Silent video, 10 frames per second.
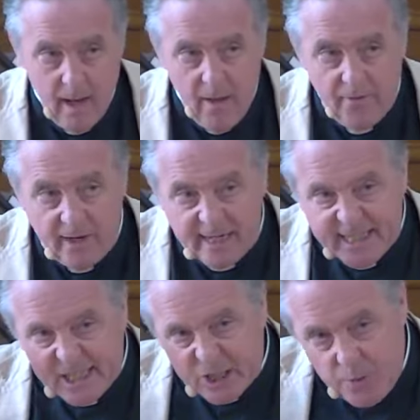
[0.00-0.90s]
that is
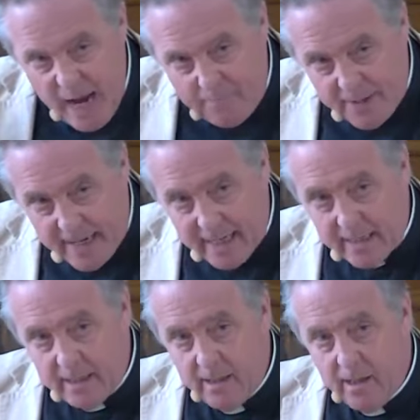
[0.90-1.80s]

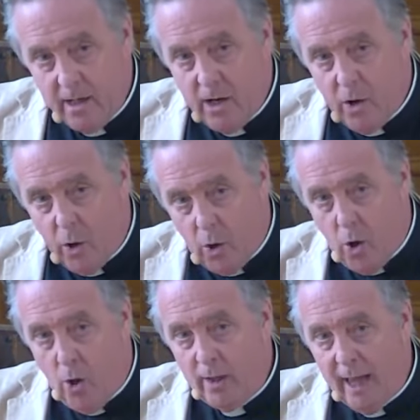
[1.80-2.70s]
sweeping
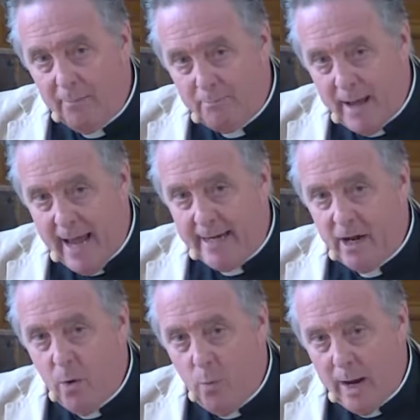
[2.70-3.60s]
all
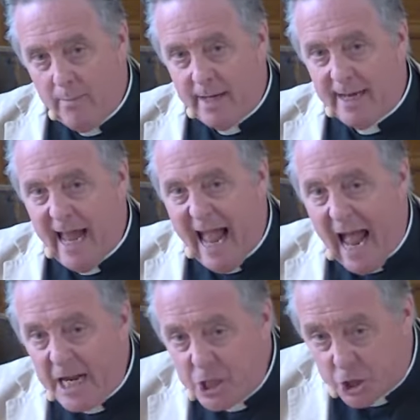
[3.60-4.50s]
men, women,
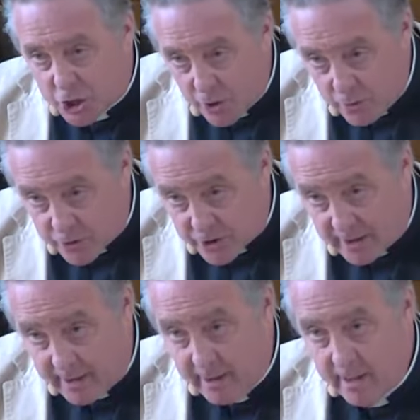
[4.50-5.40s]
and
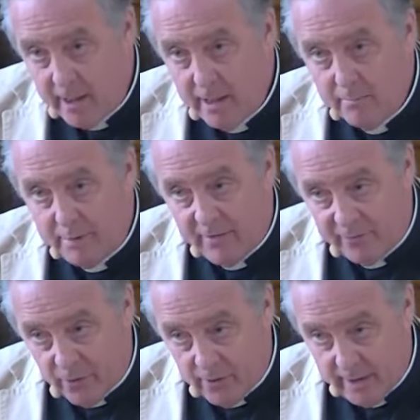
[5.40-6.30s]
children
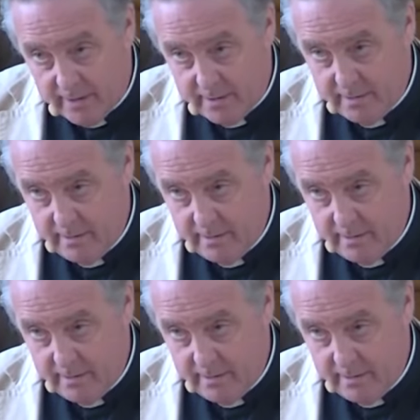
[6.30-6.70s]
before it.